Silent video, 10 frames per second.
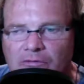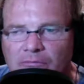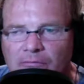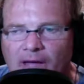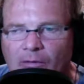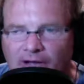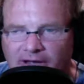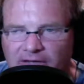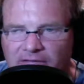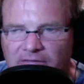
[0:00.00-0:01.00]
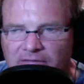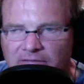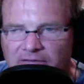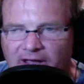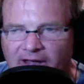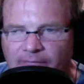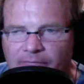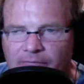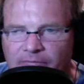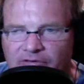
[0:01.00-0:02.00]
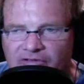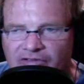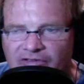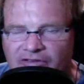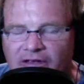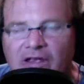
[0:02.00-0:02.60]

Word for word: Maui. Okay? This is